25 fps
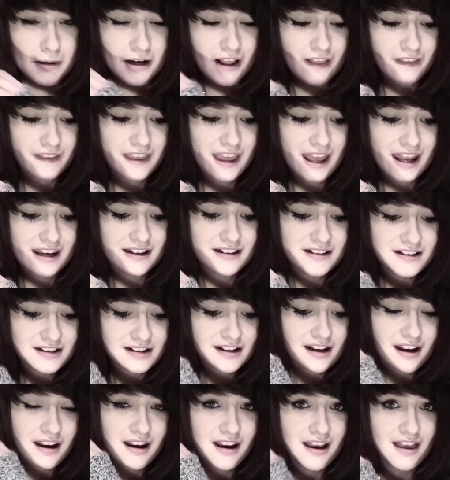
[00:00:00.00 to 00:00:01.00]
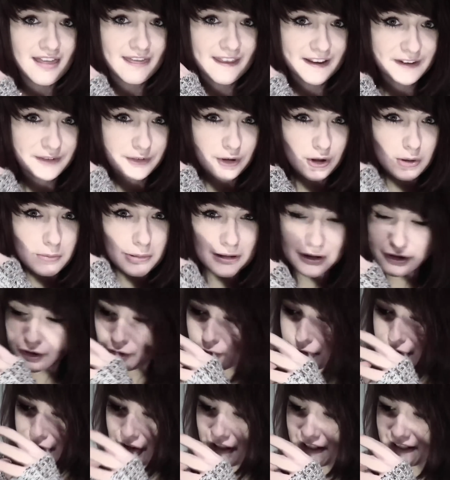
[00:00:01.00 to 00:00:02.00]
but at the end, there's going to be
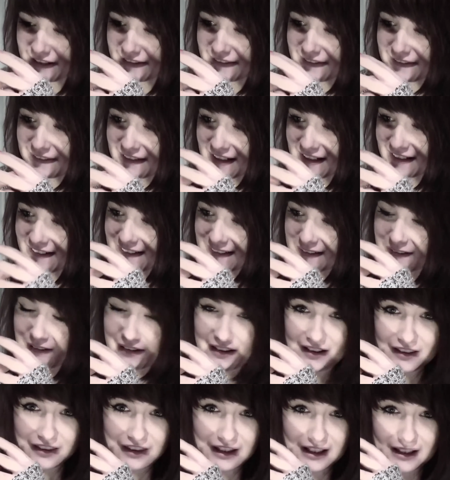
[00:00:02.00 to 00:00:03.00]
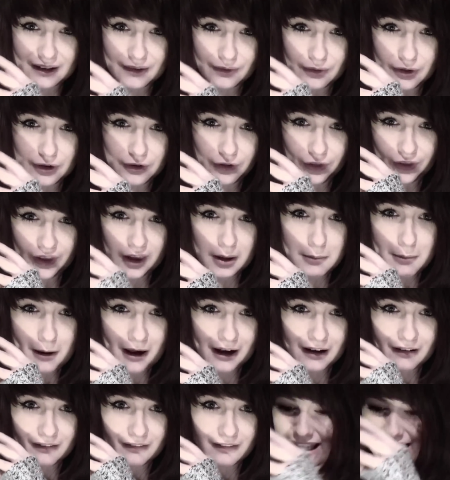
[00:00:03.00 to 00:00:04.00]
new things and exciting things for you to think
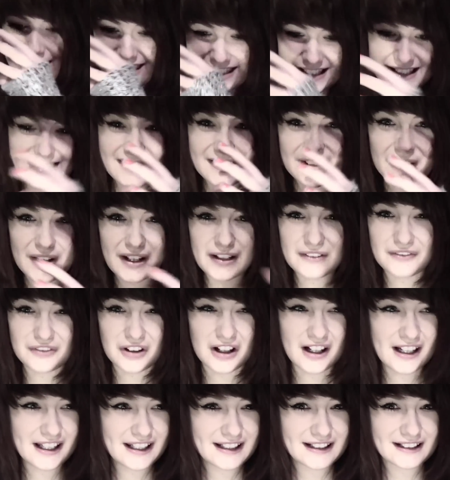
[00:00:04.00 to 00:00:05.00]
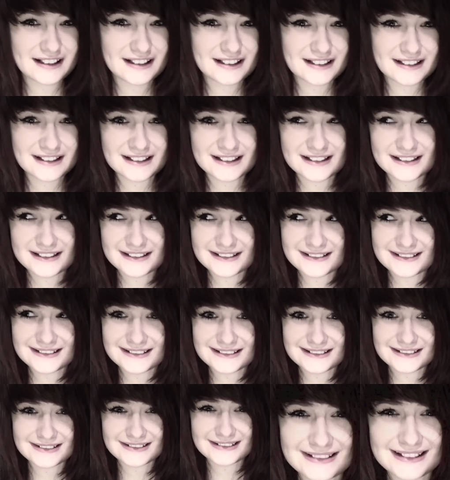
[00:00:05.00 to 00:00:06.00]
about. That's exciting, right?
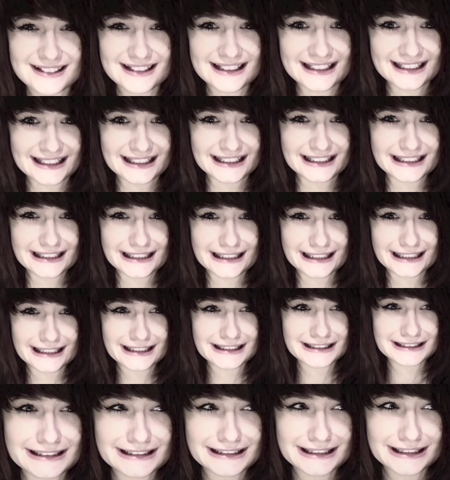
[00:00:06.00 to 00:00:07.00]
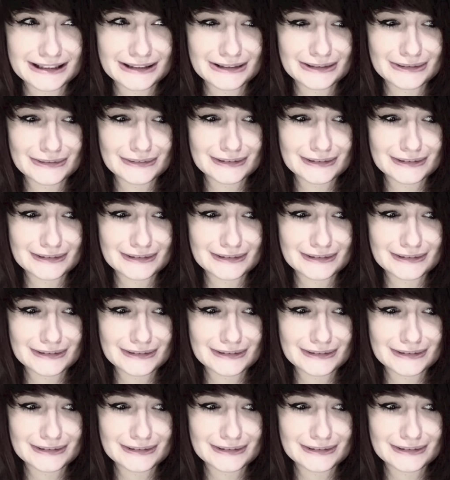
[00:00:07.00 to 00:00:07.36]
Right? No?